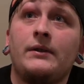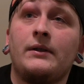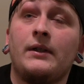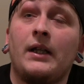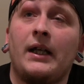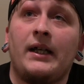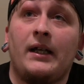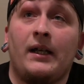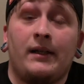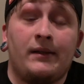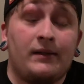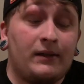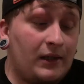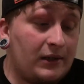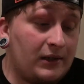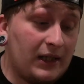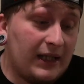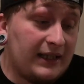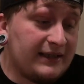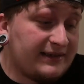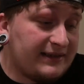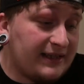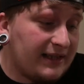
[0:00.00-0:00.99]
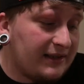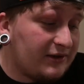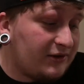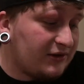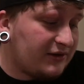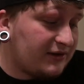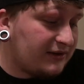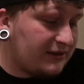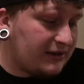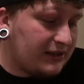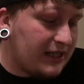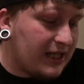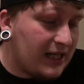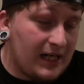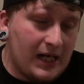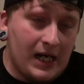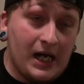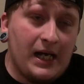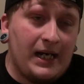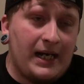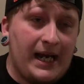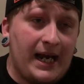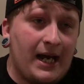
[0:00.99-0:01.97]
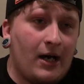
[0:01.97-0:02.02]
And unless they just
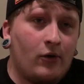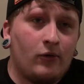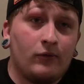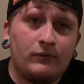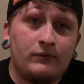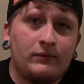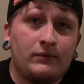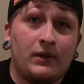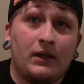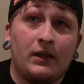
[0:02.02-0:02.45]
cannot out